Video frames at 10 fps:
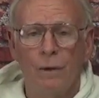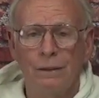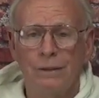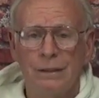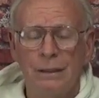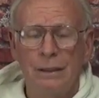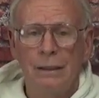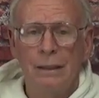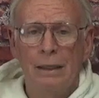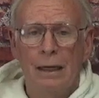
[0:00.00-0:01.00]
ones
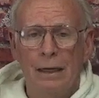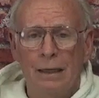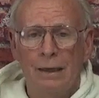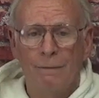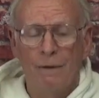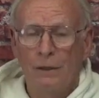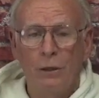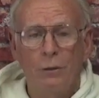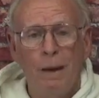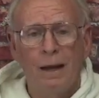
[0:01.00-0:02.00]
that
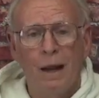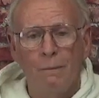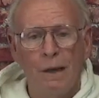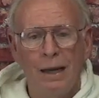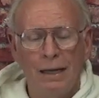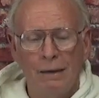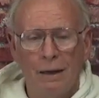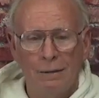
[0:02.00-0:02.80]
you can spend a lot of money.